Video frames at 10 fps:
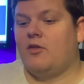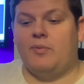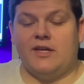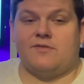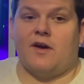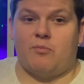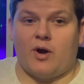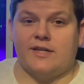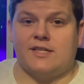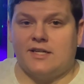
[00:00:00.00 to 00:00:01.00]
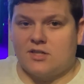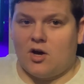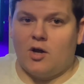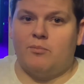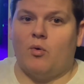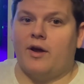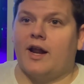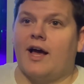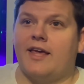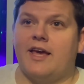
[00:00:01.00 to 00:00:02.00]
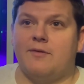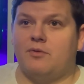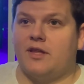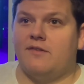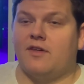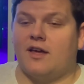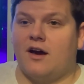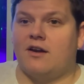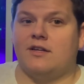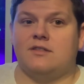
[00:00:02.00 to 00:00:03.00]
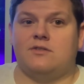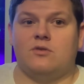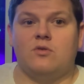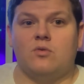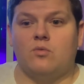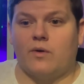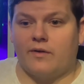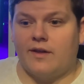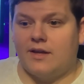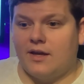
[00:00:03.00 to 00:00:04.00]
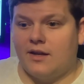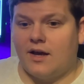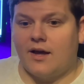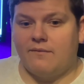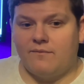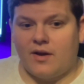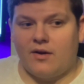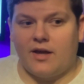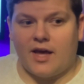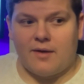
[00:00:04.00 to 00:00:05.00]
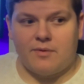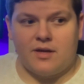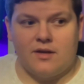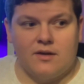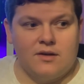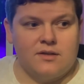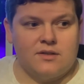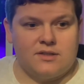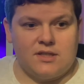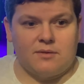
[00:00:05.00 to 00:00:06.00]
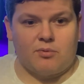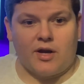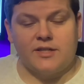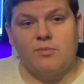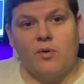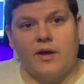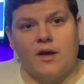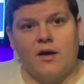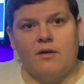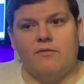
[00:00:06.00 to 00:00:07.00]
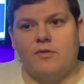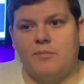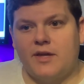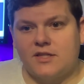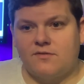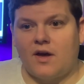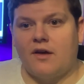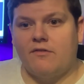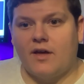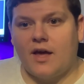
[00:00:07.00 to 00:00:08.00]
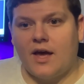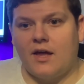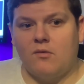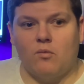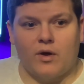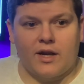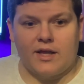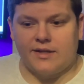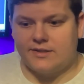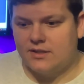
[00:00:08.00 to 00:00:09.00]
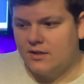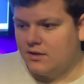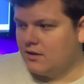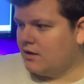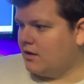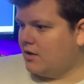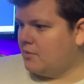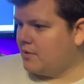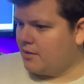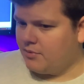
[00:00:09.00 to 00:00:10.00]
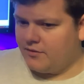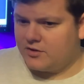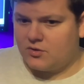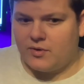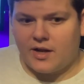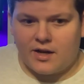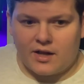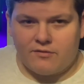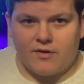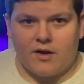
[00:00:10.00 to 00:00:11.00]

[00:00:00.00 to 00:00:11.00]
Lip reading: PS5 pricing is on point. I can't believe they got it to where they did. I am very happy to see the price point of the PS5 at what it is. And I believe it's $399,